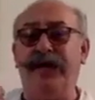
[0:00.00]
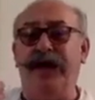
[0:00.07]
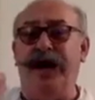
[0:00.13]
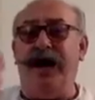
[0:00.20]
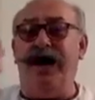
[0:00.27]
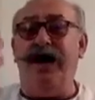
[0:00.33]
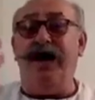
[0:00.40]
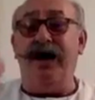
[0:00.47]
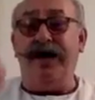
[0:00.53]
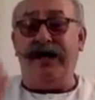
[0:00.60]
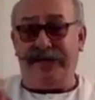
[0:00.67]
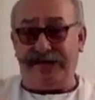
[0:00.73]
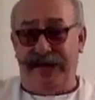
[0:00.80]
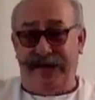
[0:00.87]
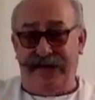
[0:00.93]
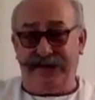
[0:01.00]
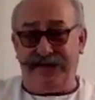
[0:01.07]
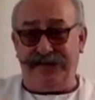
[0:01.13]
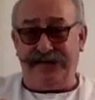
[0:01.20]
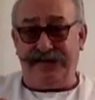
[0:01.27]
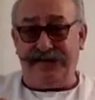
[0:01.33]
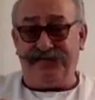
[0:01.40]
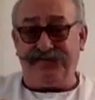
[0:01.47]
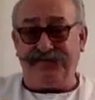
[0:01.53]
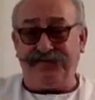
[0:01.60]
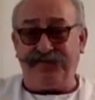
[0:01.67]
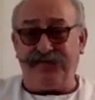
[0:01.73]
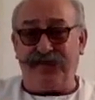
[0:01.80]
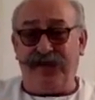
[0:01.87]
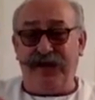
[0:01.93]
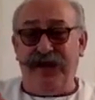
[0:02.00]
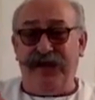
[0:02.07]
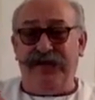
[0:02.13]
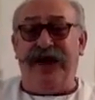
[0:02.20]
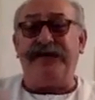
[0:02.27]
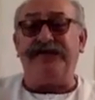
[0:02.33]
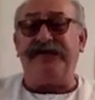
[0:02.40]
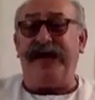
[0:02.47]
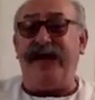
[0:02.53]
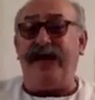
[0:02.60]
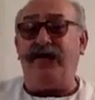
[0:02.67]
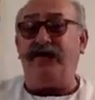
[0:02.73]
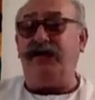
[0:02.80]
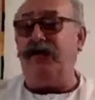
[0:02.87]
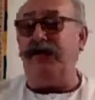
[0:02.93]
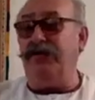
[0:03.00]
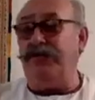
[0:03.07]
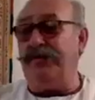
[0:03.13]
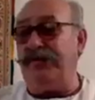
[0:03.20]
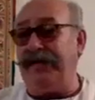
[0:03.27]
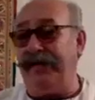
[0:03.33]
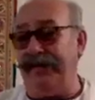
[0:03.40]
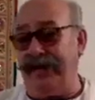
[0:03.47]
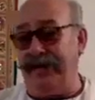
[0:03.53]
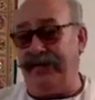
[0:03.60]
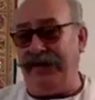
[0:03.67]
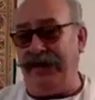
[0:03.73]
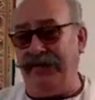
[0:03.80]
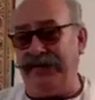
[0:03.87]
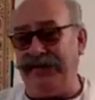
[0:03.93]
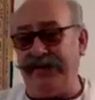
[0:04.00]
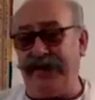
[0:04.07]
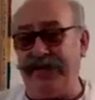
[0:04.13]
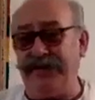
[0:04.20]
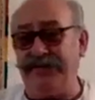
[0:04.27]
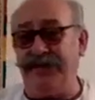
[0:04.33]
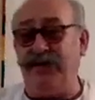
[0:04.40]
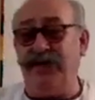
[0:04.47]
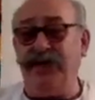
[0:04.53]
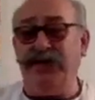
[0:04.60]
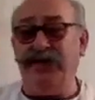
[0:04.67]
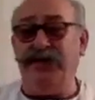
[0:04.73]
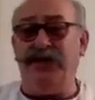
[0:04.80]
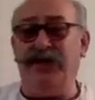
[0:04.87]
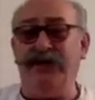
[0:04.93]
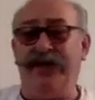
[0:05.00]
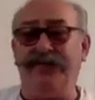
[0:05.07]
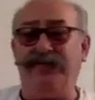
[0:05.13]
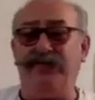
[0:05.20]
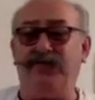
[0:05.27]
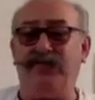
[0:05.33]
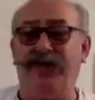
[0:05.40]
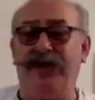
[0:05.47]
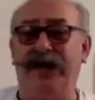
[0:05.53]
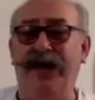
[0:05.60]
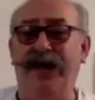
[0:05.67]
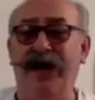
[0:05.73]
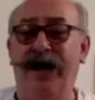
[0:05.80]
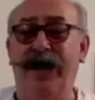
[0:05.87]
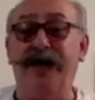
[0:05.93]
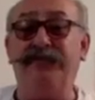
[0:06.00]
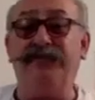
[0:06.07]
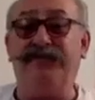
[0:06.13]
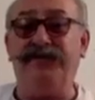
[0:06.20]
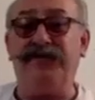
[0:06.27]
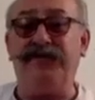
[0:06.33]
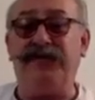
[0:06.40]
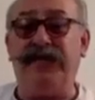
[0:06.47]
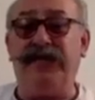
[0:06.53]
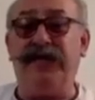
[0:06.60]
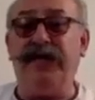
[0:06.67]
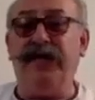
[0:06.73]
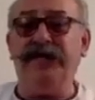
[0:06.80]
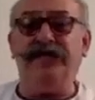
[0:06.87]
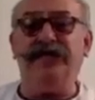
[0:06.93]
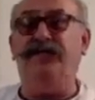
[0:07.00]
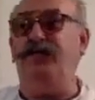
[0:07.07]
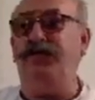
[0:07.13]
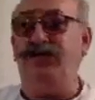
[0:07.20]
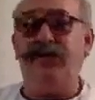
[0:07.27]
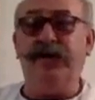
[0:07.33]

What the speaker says: higher taste, that's how you can give up a lower taste. So you don't have to try artificially to